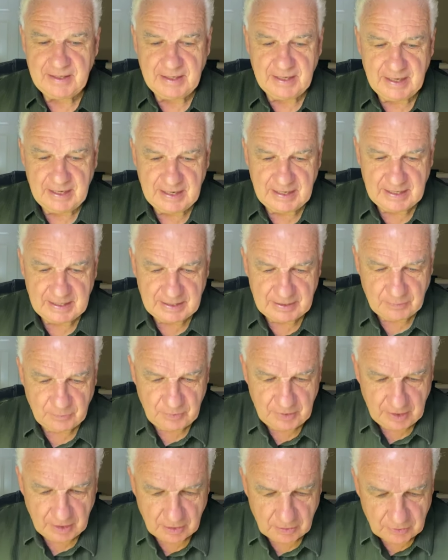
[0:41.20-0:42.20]
Uh,
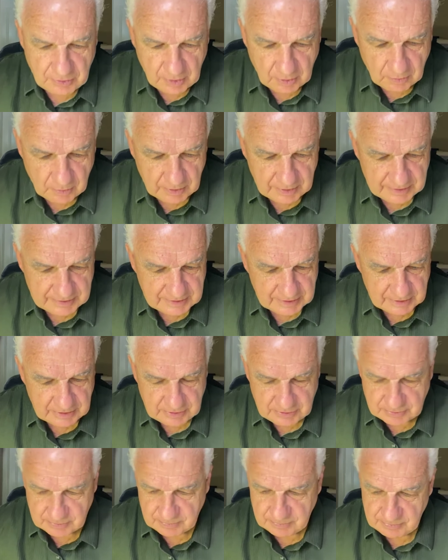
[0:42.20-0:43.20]
we all know. Uh,
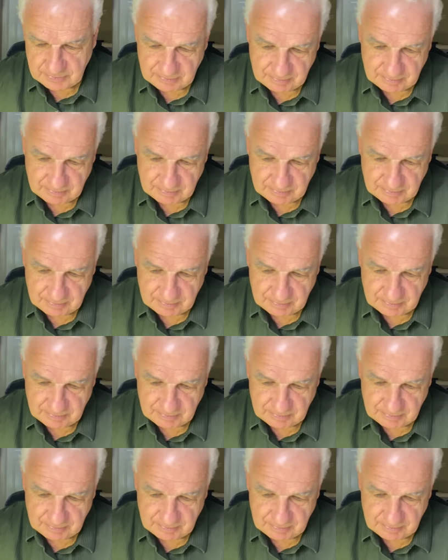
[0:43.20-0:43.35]
you,